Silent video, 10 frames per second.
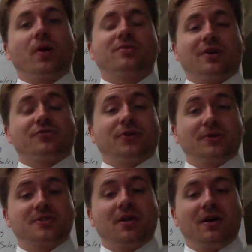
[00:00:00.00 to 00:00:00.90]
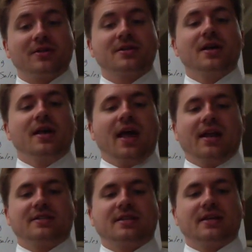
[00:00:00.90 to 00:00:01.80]
one of our first laws,
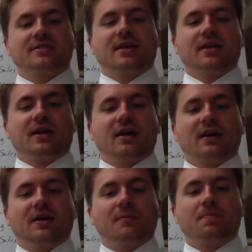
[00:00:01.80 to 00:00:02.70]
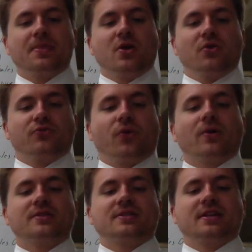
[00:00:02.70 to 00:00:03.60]
and it says that
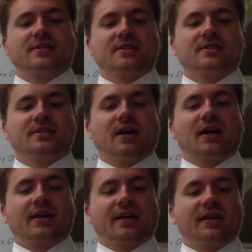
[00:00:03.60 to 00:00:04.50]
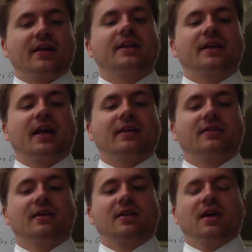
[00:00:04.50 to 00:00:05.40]
foreign citizens can
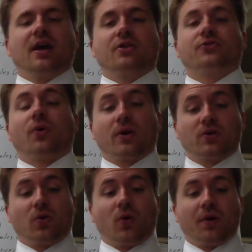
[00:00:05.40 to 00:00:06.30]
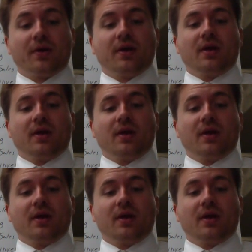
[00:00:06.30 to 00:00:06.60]
litigate in a foreign court